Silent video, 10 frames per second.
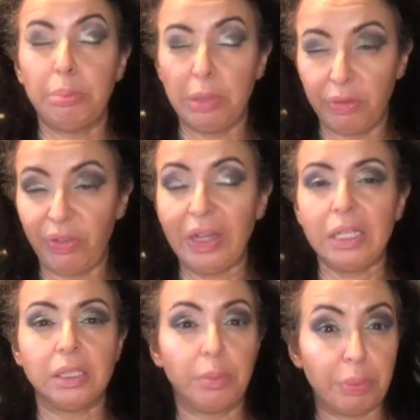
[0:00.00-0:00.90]
The thing
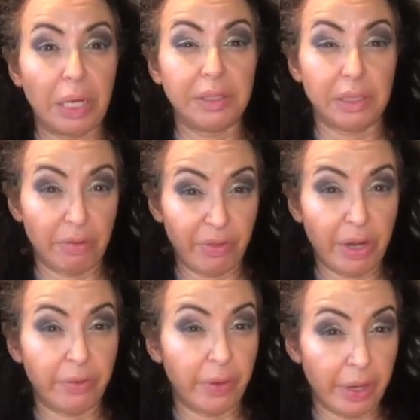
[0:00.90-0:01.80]
is, the prices are
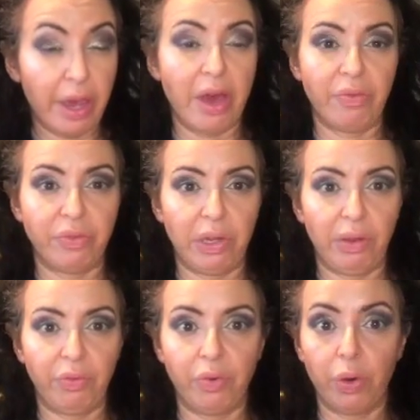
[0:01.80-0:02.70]
very, very hefty
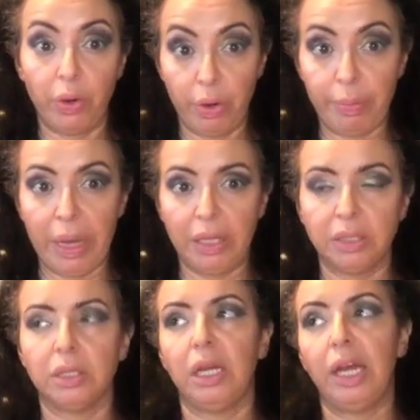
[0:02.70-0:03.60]
for her
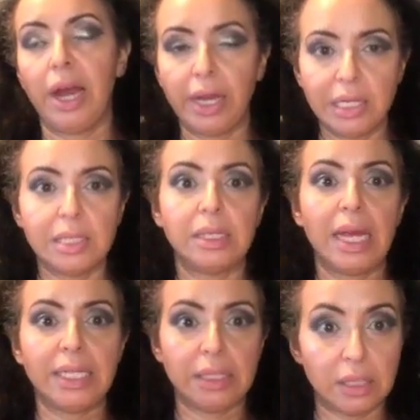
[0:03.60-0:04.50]
palettes. I
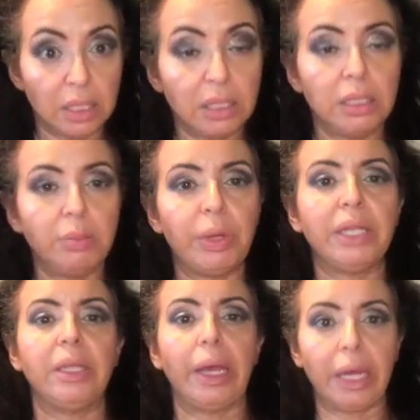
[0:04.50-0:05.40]
understand it's an indie
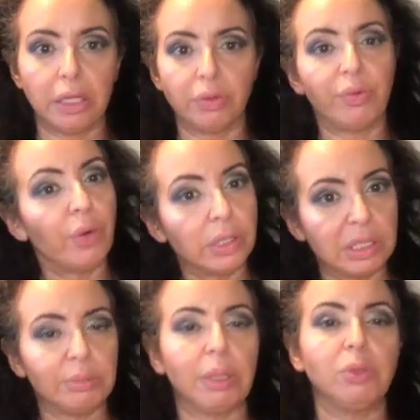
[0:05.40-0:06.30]
brand, they cannot afford
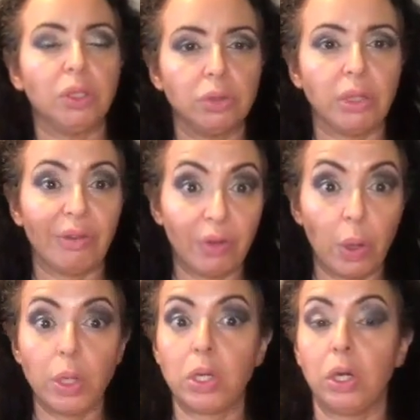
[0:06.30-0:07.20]
sometimes, you know, to have
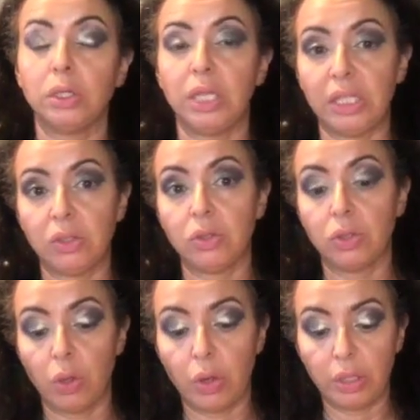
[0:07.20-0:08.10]
lower costs and
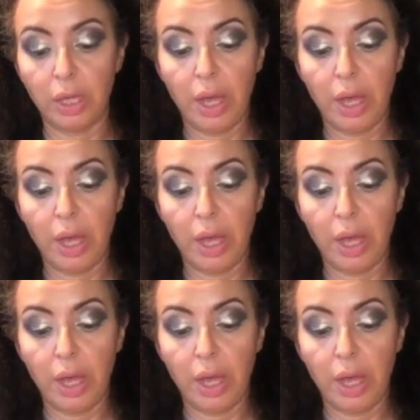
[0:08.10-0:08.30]
so on.